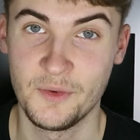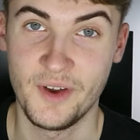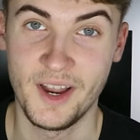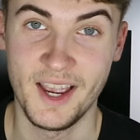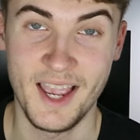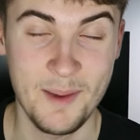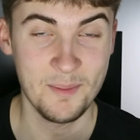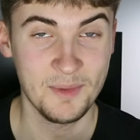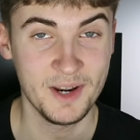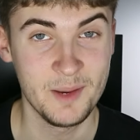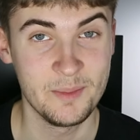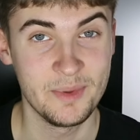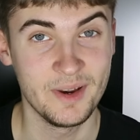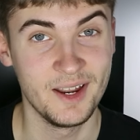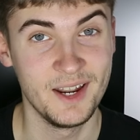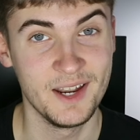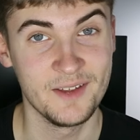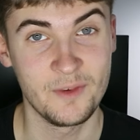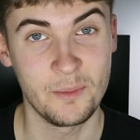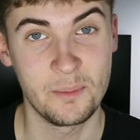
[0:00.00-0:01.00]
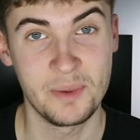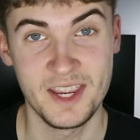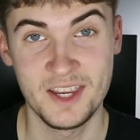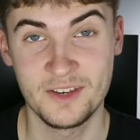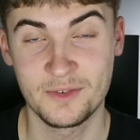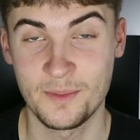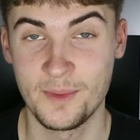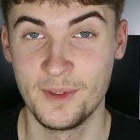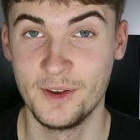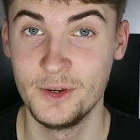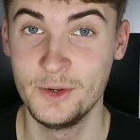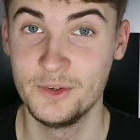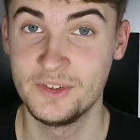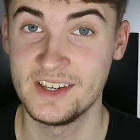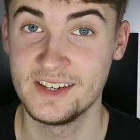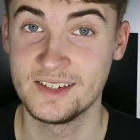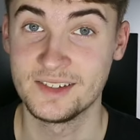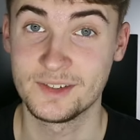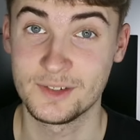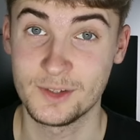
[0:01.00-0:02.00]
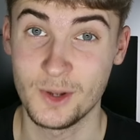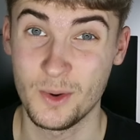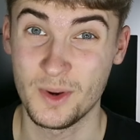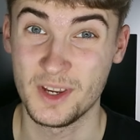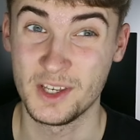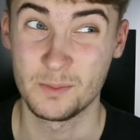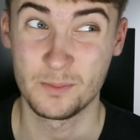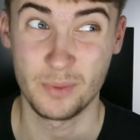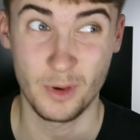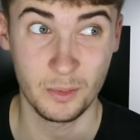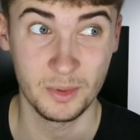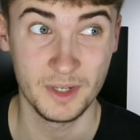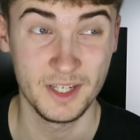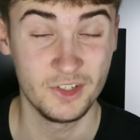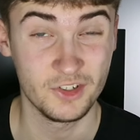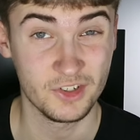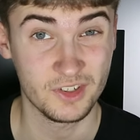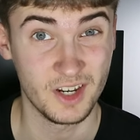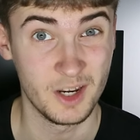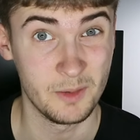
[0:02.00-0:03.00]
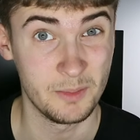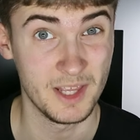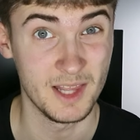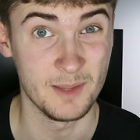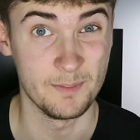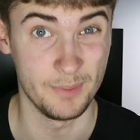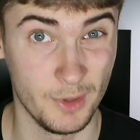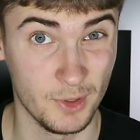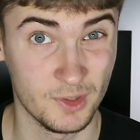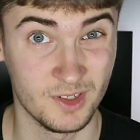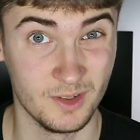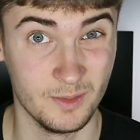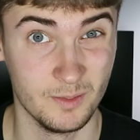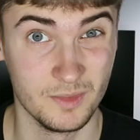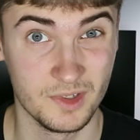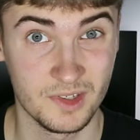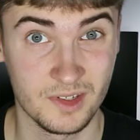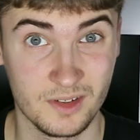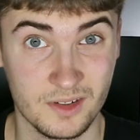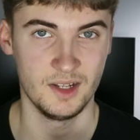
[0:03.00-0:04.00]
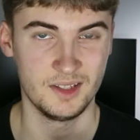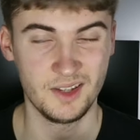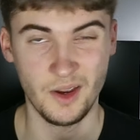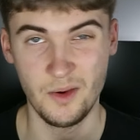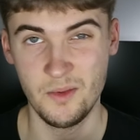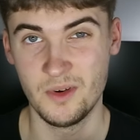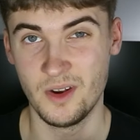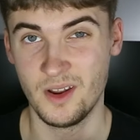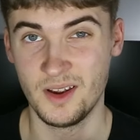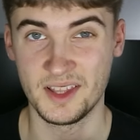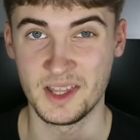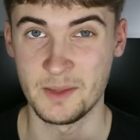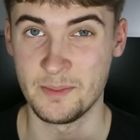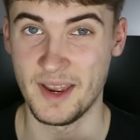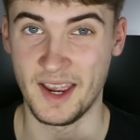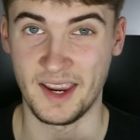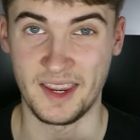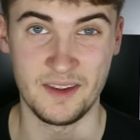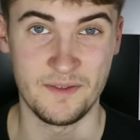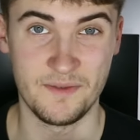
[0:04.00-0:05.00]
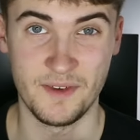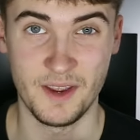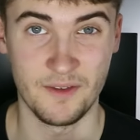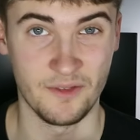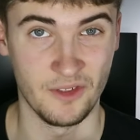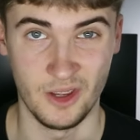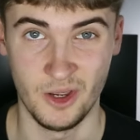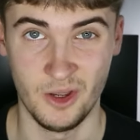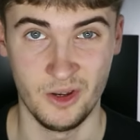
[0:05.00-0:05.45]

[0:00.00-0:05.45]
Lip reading: if I am going to buy another piece from the new season stock, it's probably just going to be the bottoms. I don't like the baggy fit of the